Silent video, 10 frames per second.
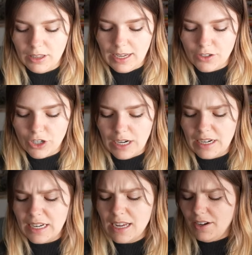
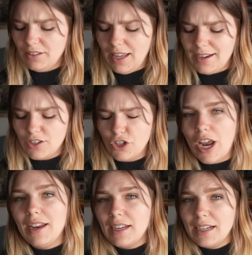collection, they're like
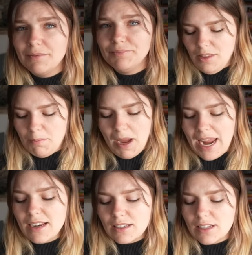shedding, the
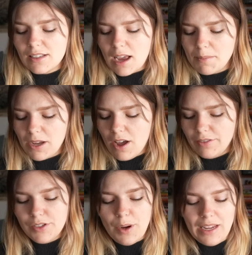paint is coming
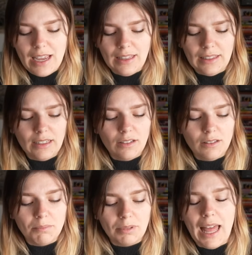off, so I get
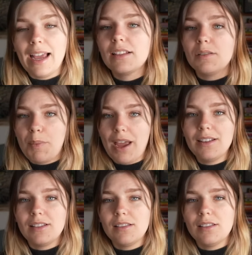little black
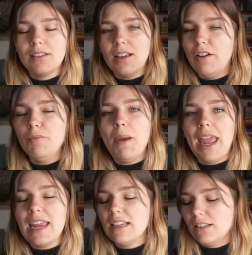specks of
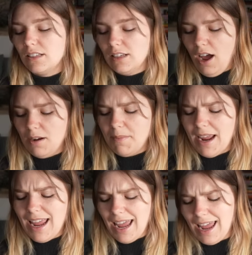paint on
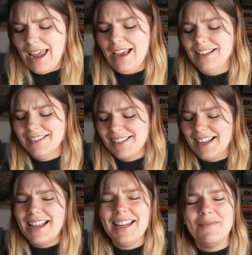my hands
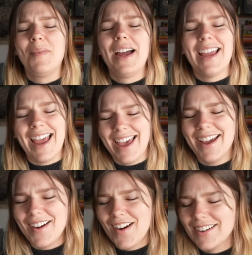and in my
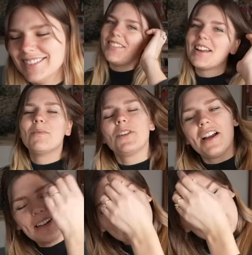hair when I'm
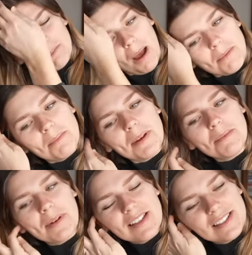trying to just bobby
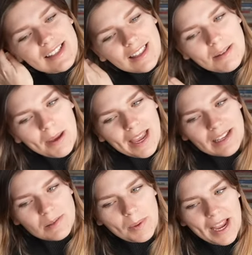pin my silly
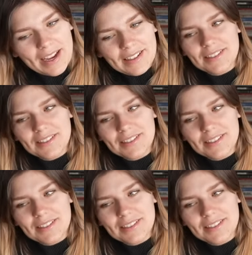bangs back.